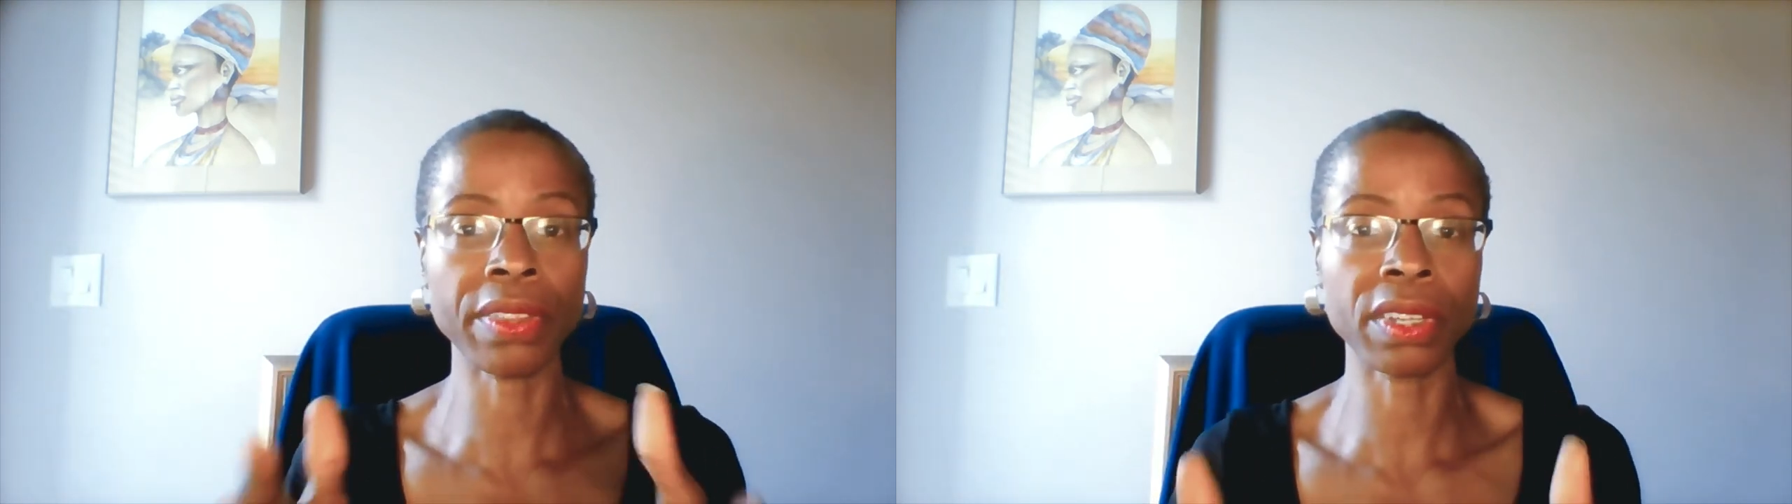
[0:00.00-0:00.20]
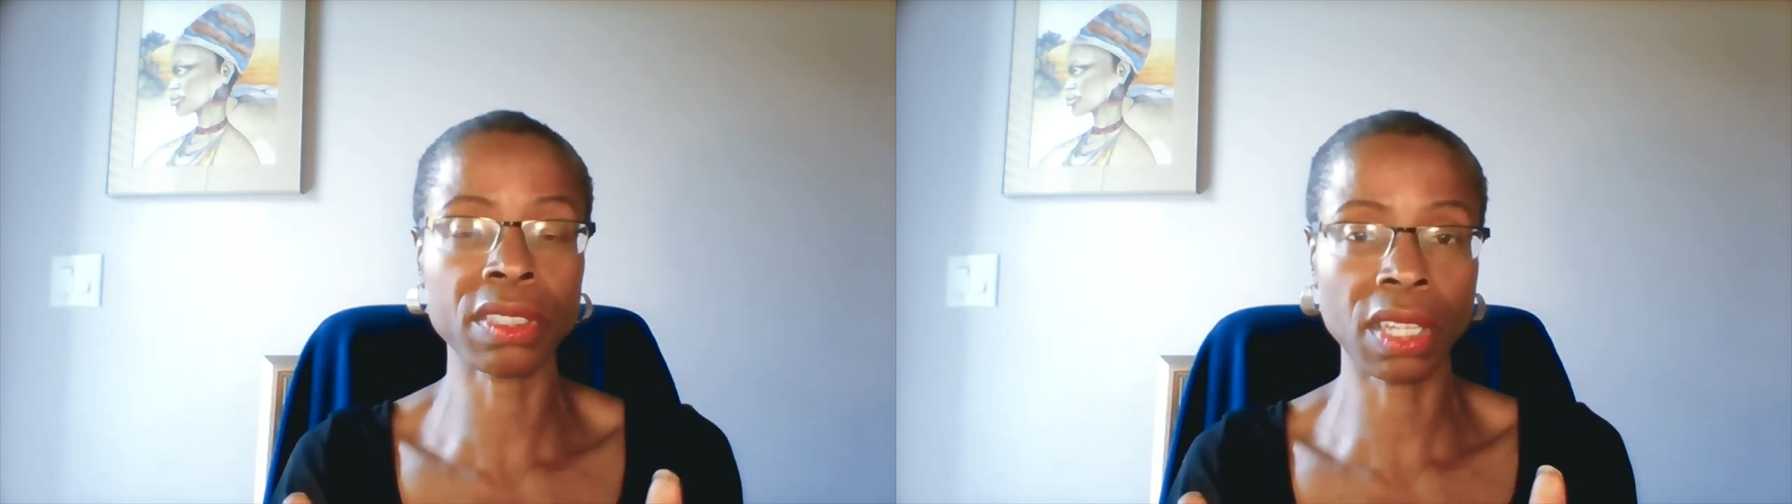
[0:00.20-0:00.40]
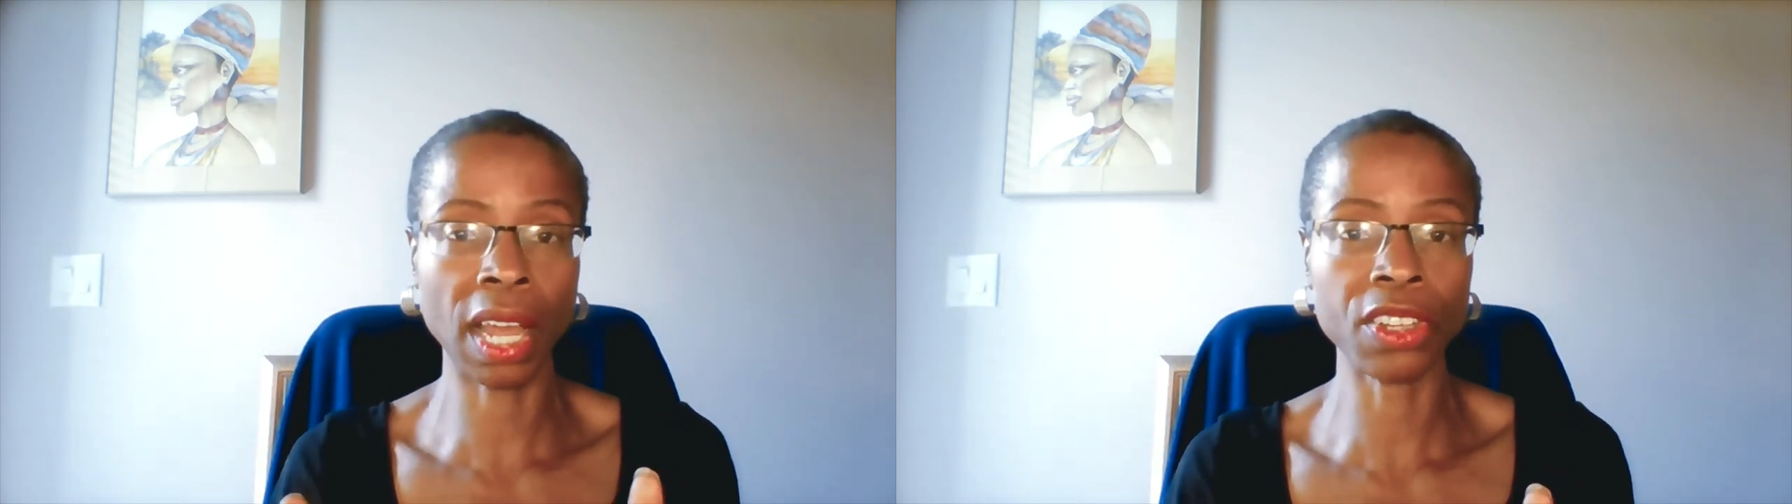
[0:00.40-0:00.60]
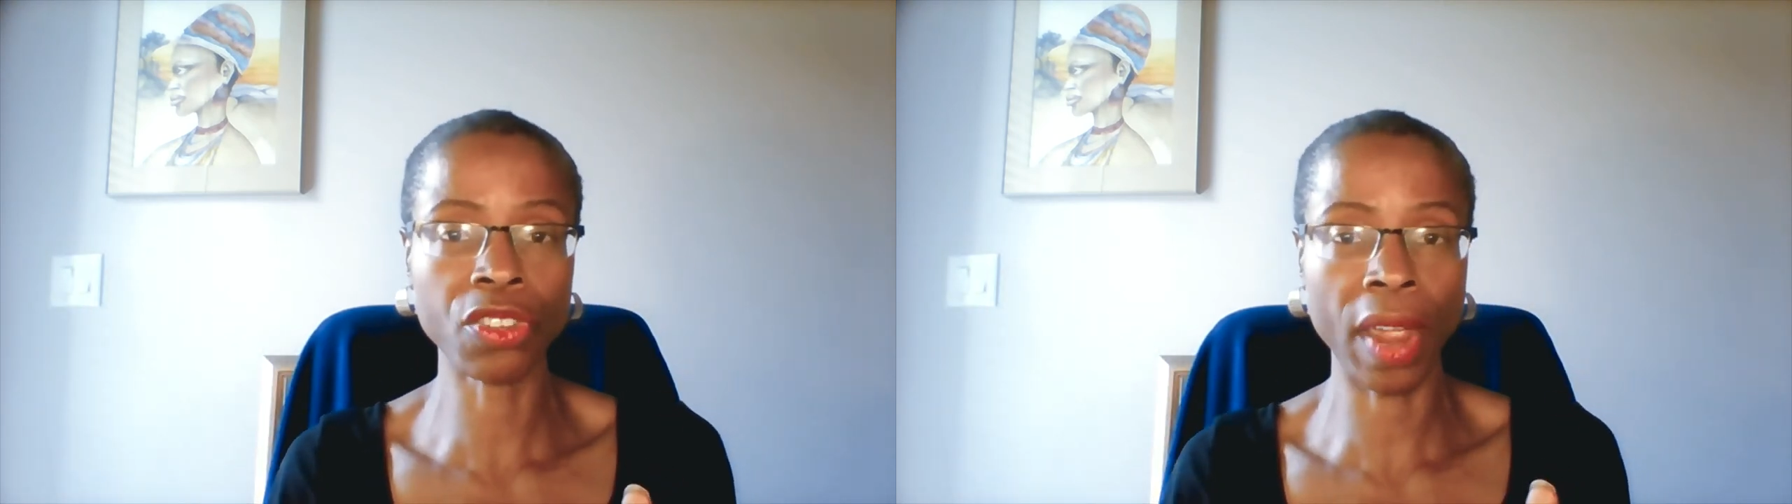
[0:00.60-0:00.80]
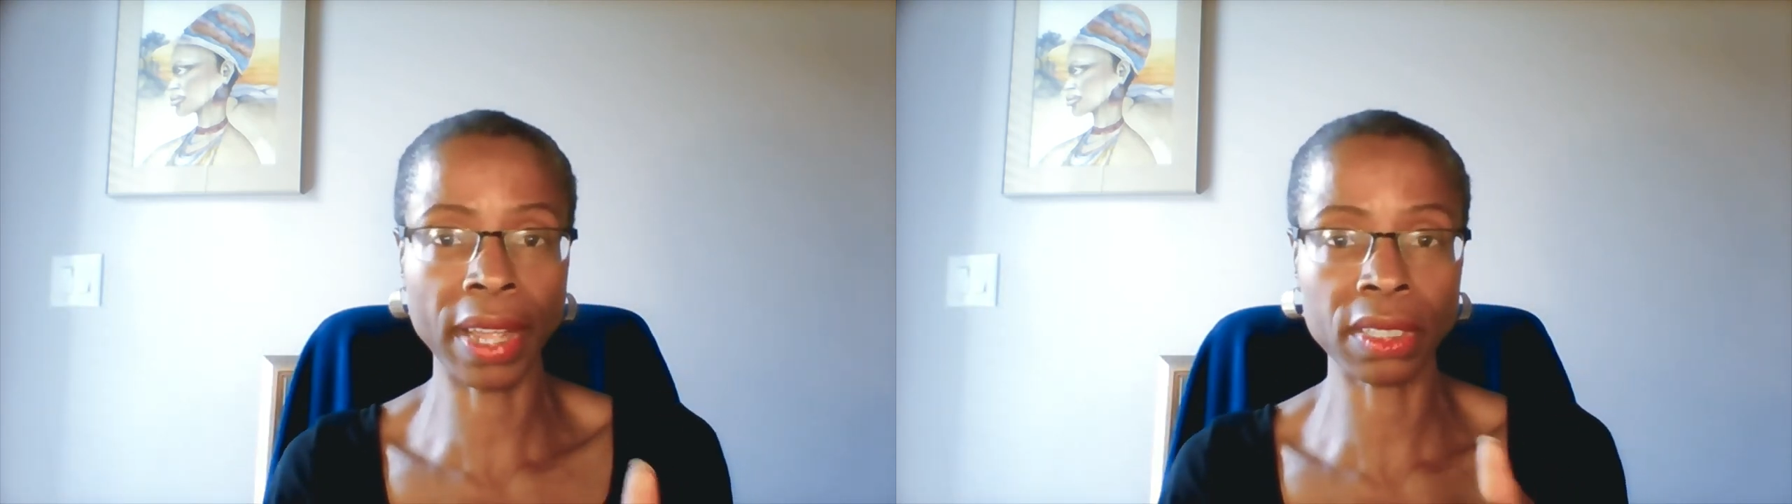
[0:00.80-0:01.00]
either as
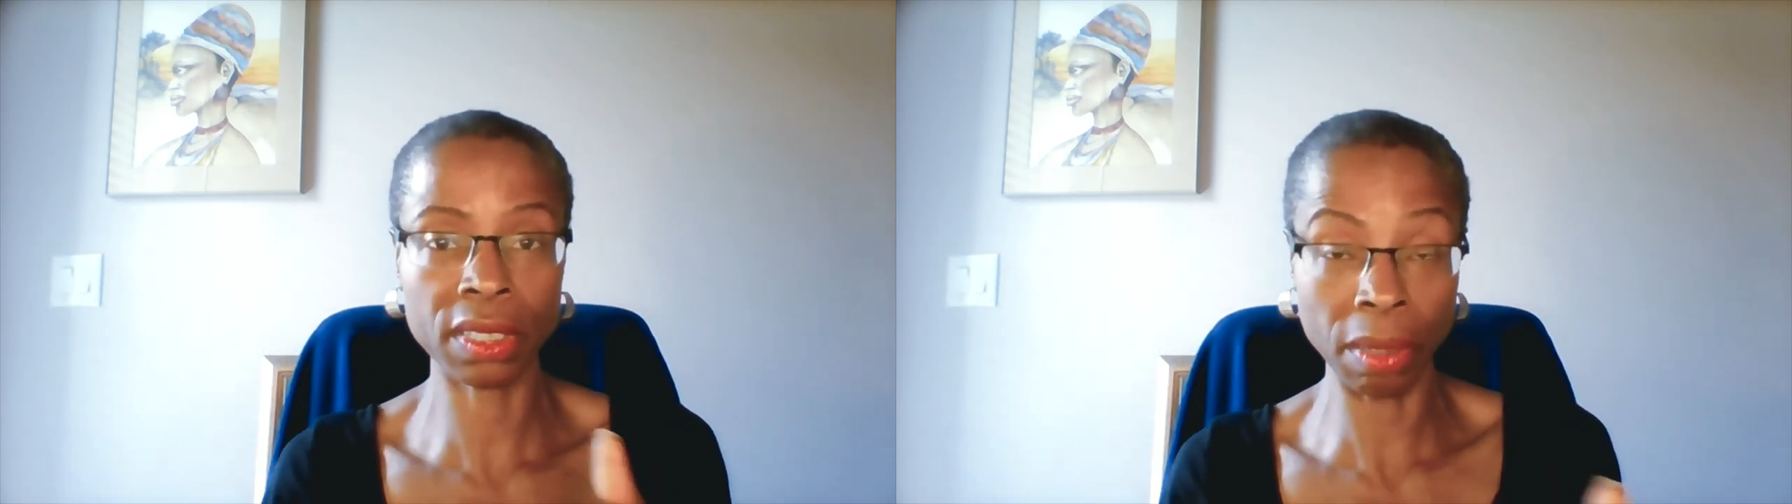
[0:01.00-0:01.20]
contract